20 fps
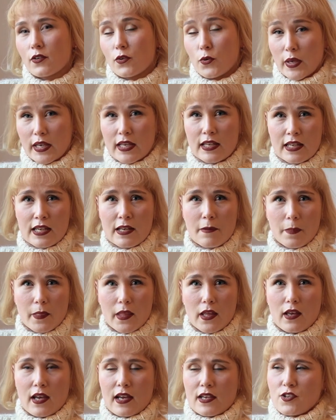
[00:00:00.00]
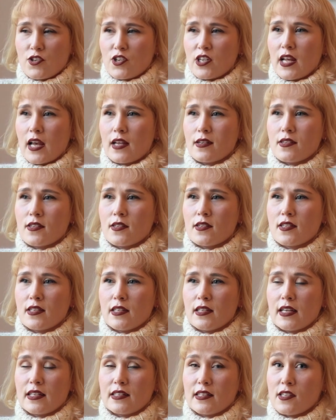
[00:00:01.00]
quickly as she enters
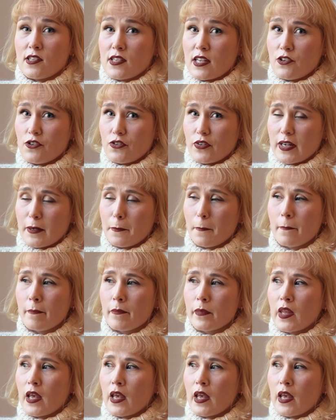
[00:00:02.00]
the 18th century.